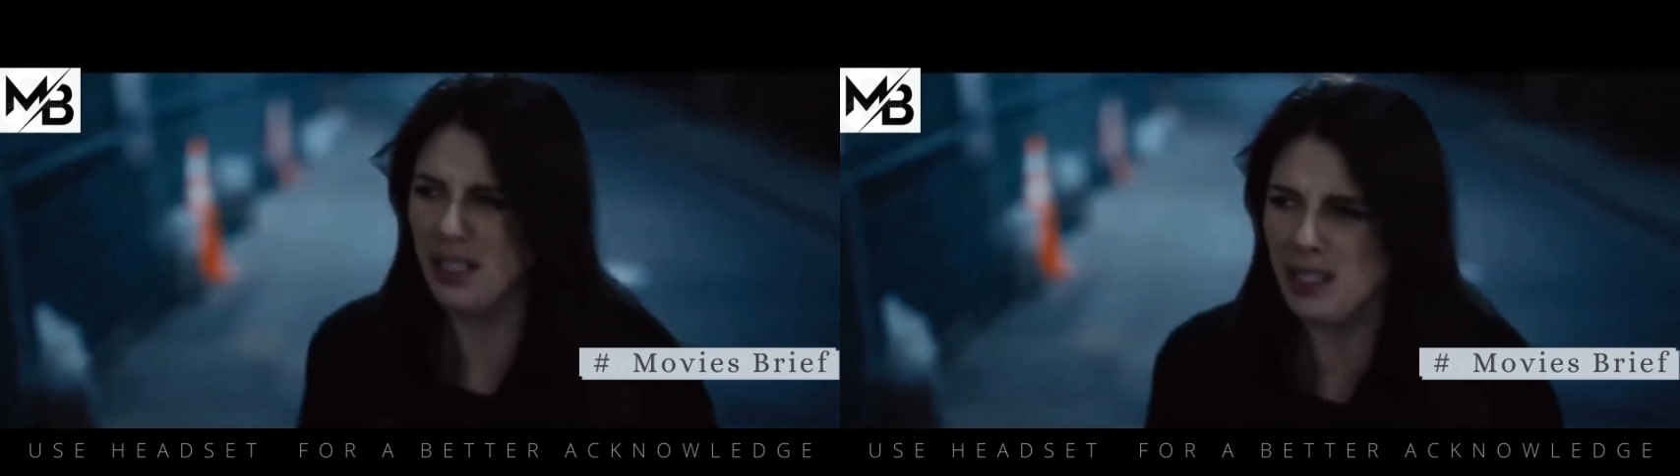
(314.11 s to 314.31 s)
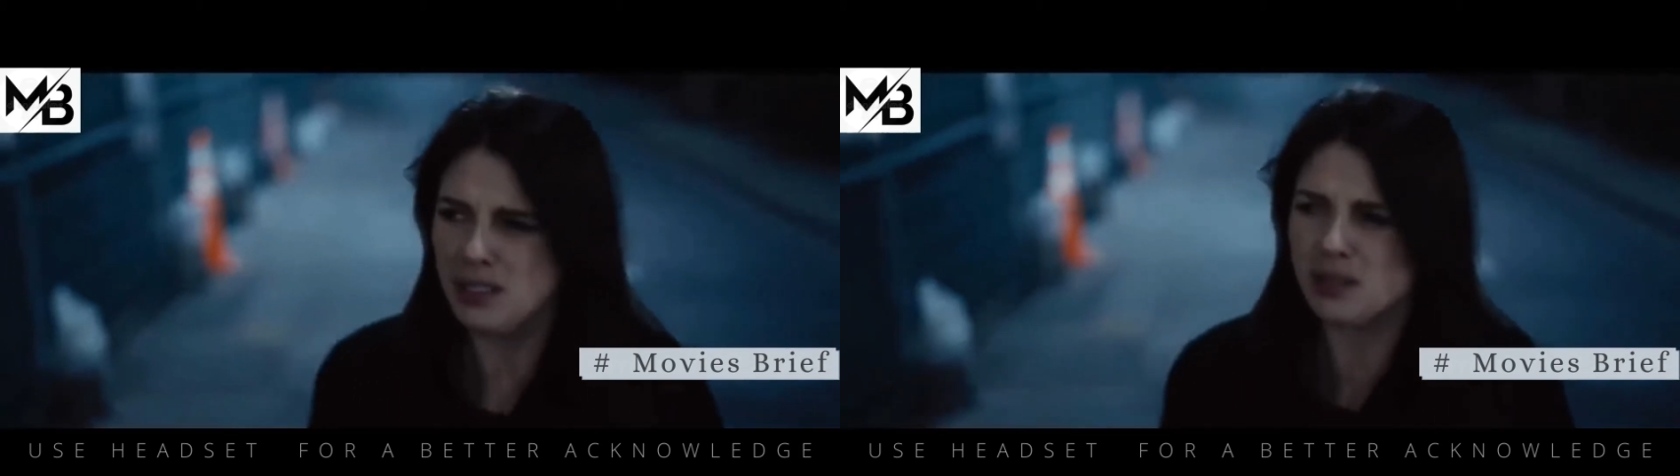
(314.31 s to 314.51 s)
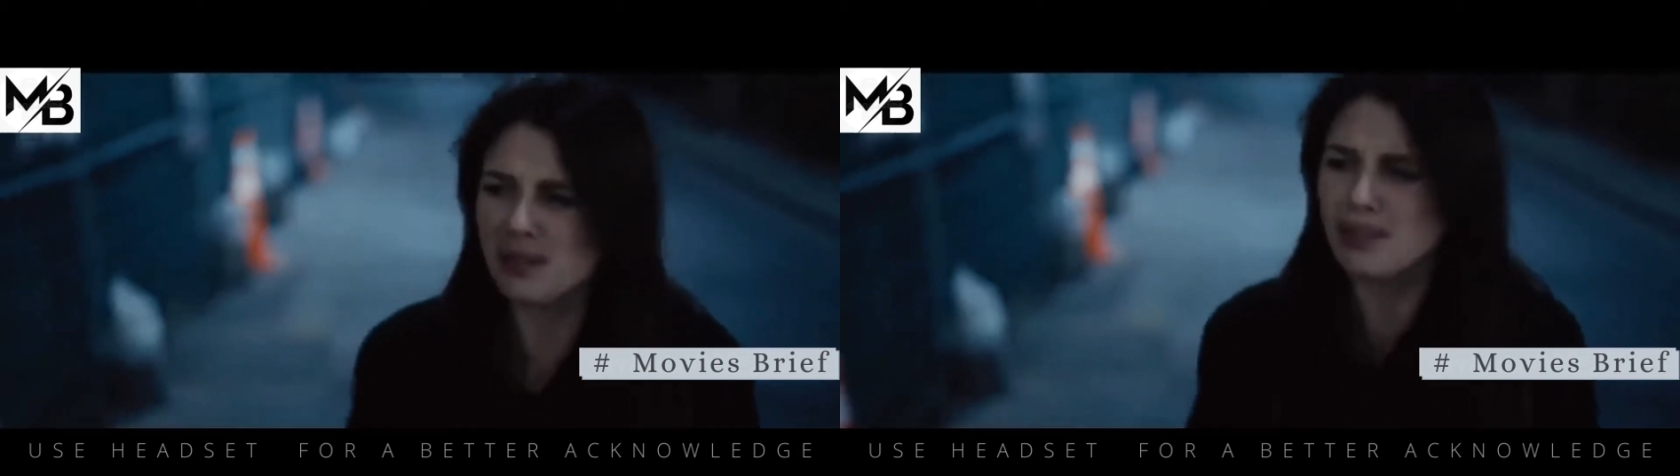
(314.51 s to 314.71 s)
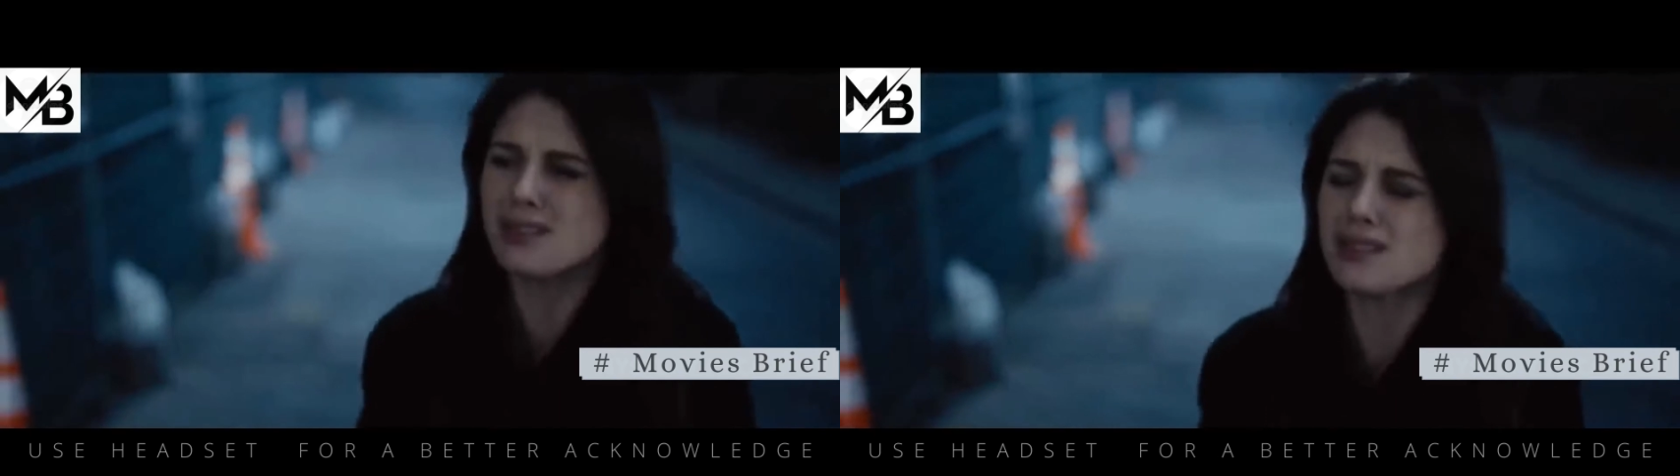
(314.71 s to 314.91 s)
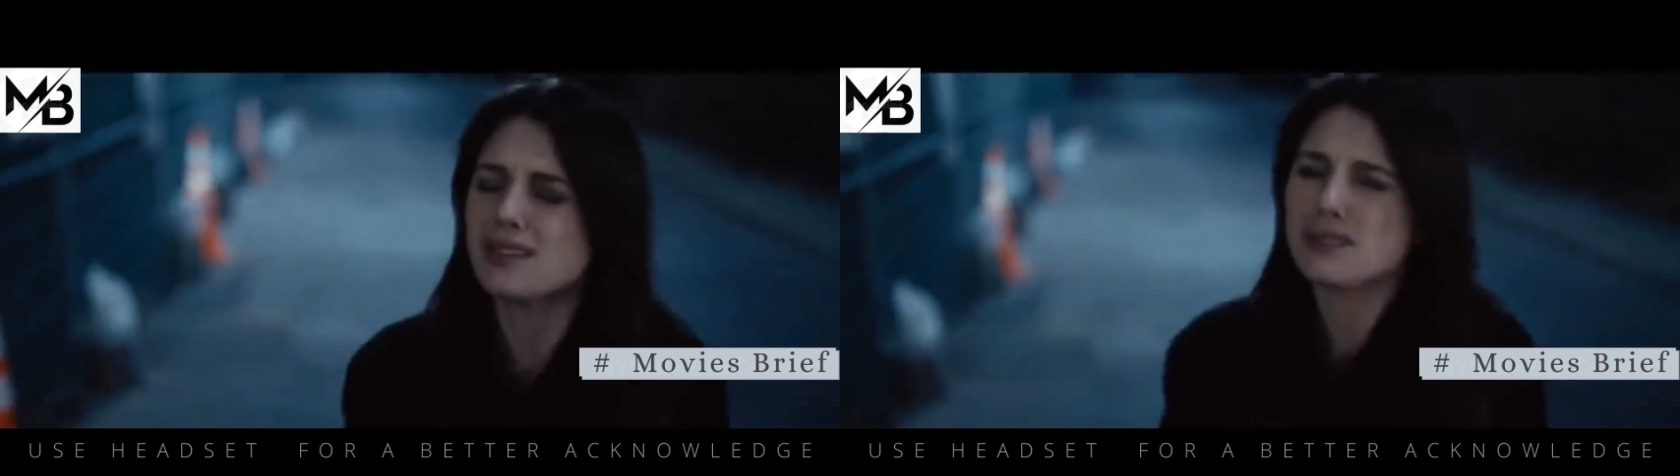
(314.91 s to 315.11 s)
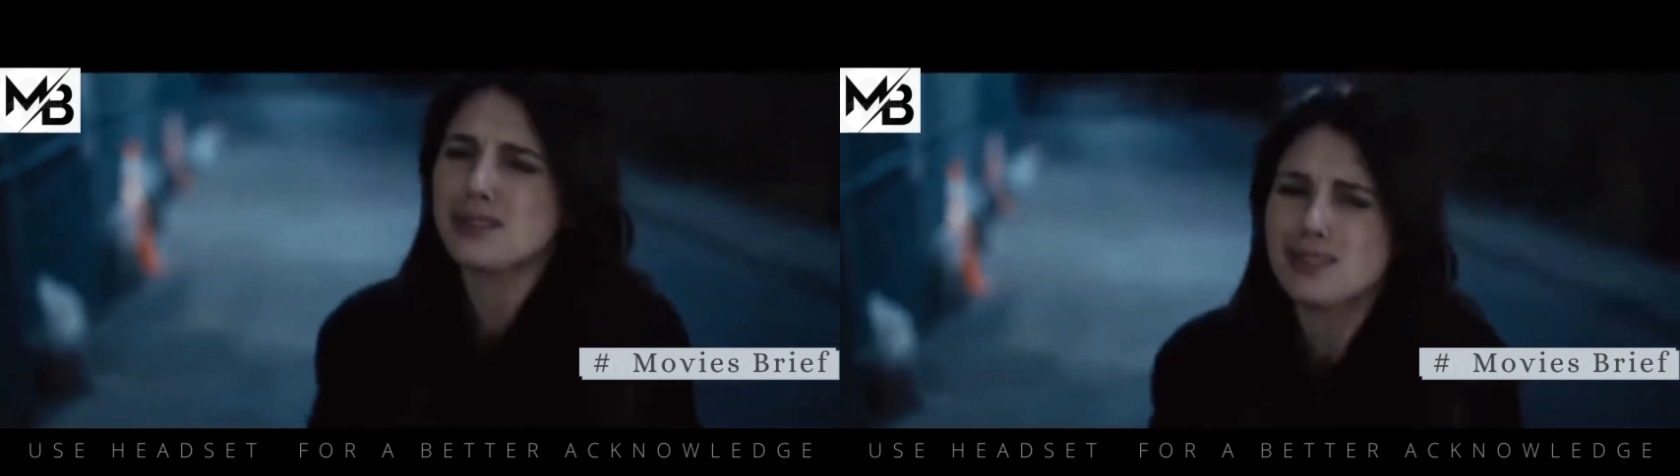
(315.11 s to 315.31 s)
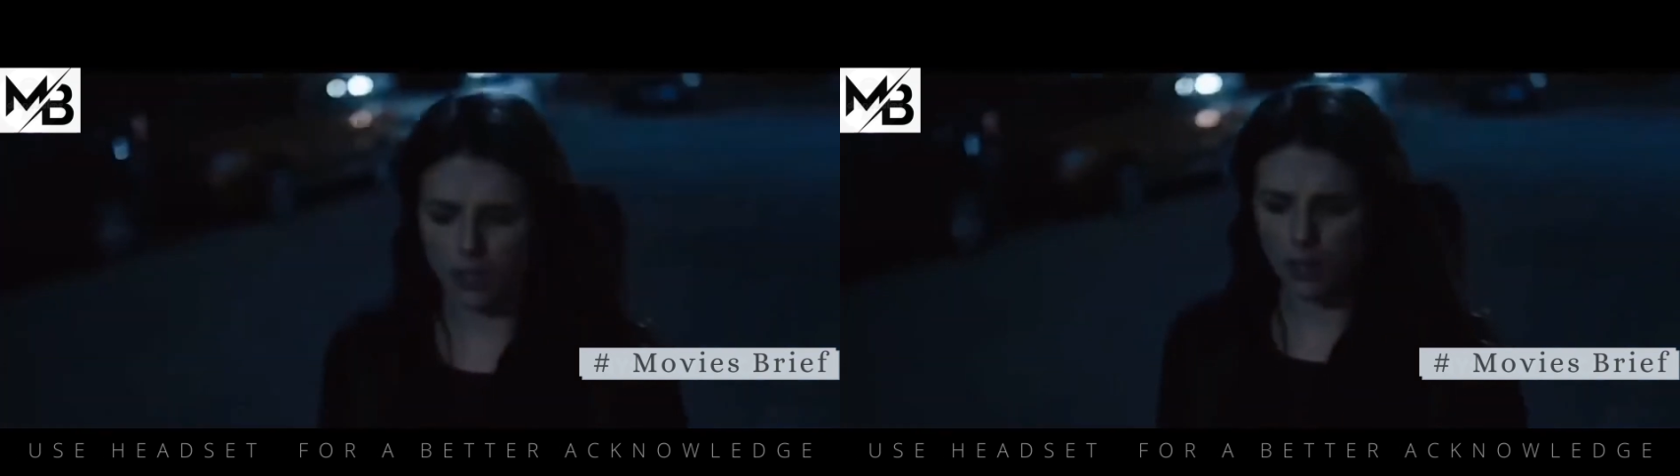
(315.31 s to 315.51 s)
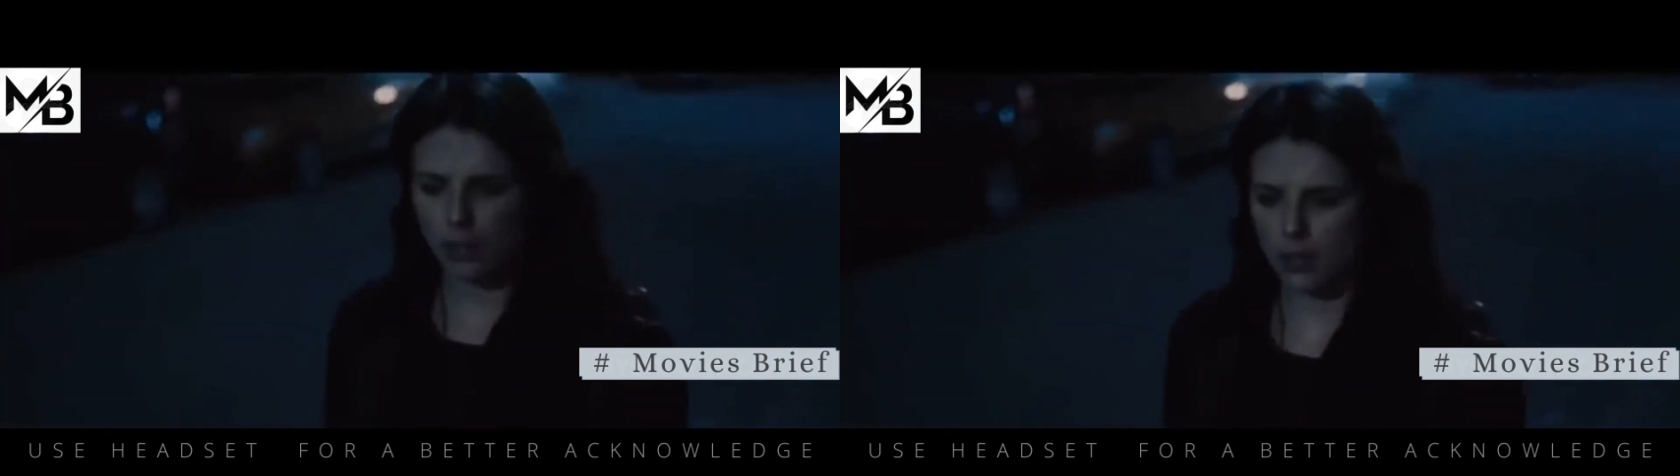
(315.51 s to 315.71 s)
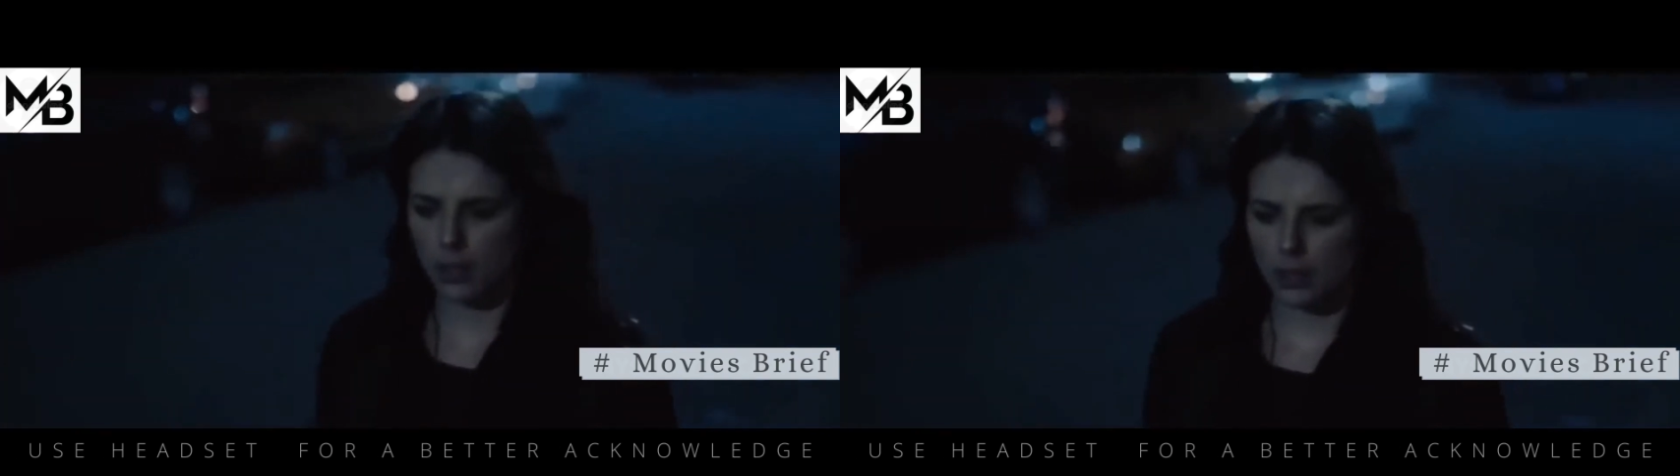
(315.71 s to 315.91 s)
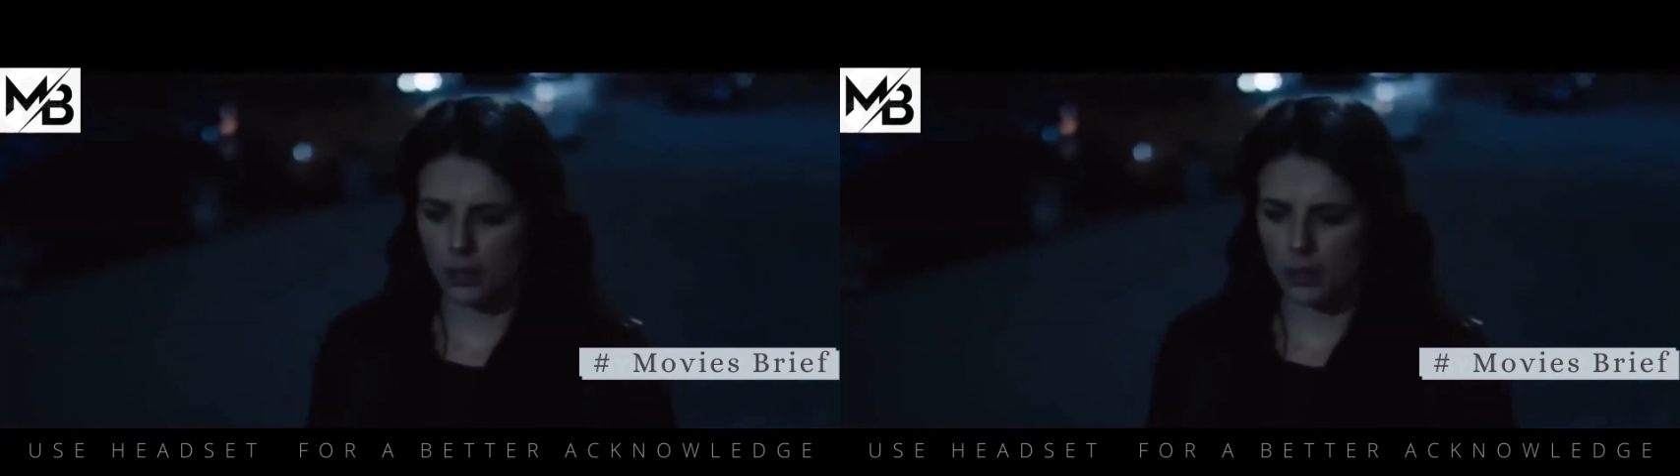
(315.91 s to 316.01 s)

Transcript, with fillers: to go out for a walk at night because she is